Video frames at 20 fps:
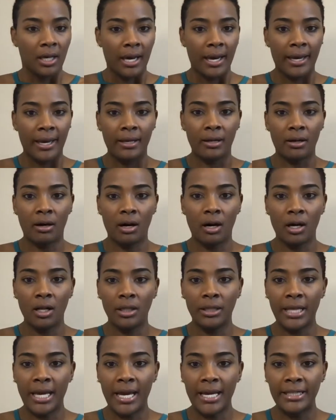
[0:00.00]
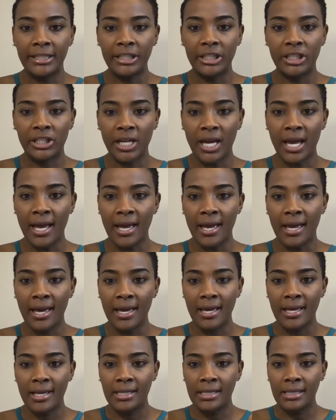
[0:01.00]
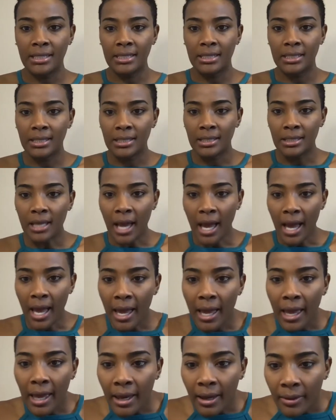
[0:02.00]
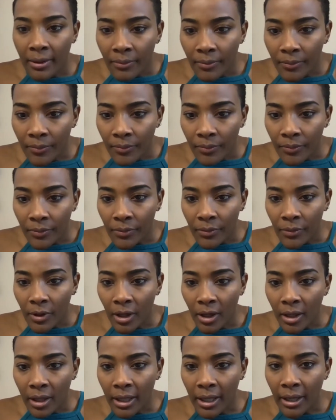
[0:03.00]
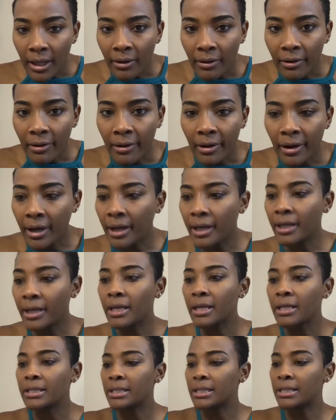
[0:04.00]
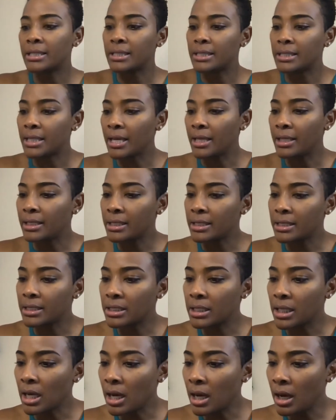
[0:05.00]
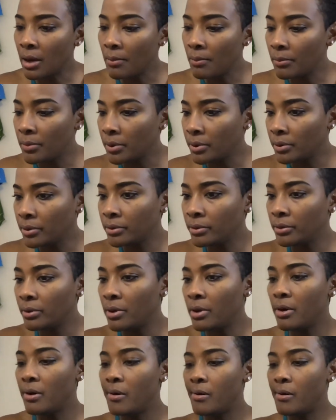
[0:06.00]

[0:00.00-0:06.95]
and all that jazz. I am gonna get ready to set this up, boo.